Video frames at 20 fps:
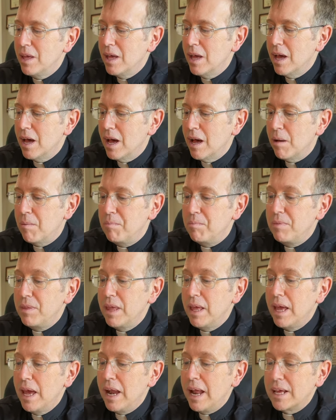And
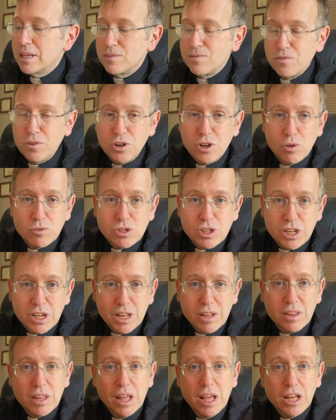it has footnotes in
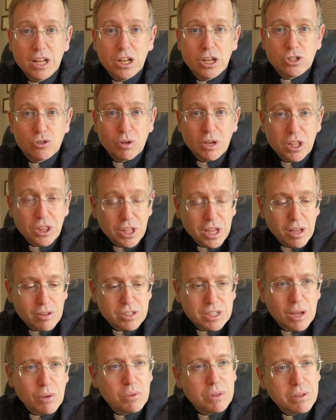it. The tricky thing I'd
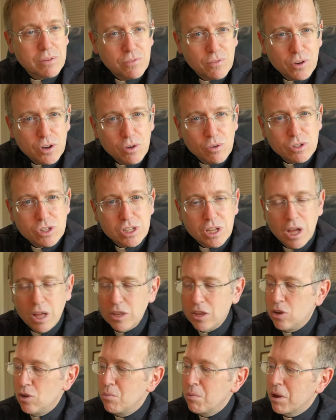say with the footnotes on
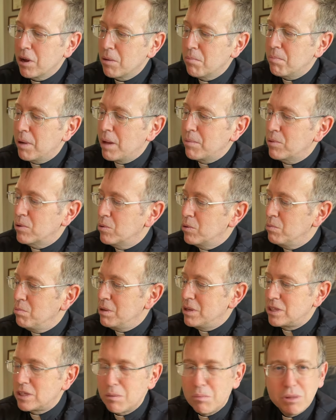the New American Bible would be
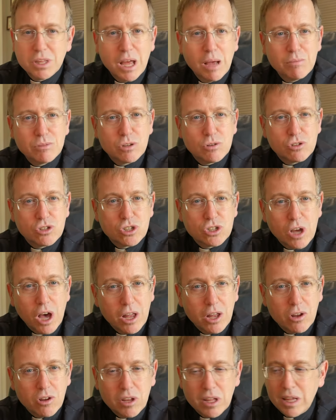sometimes they're
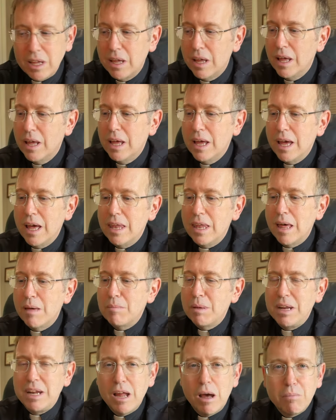scholarly, and that
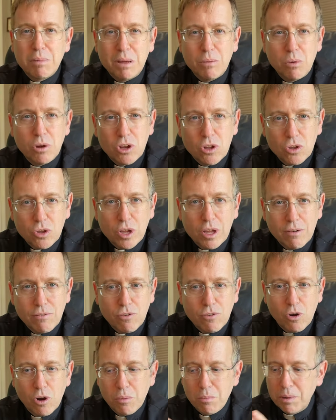may not be what you're looking
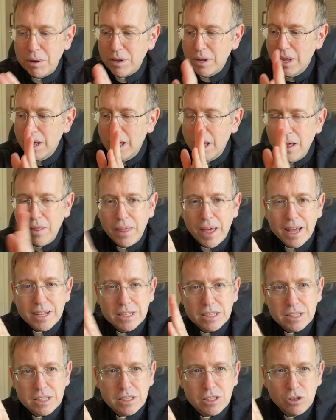for, but
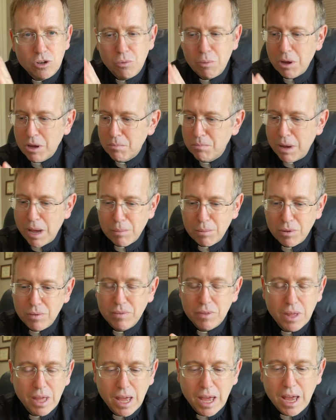that's the New American Bible,
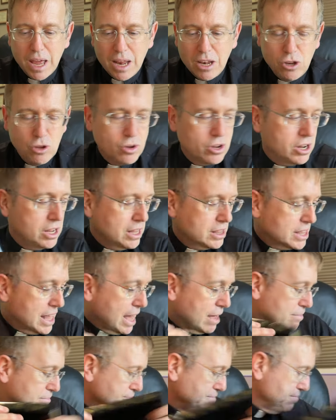and you can get that.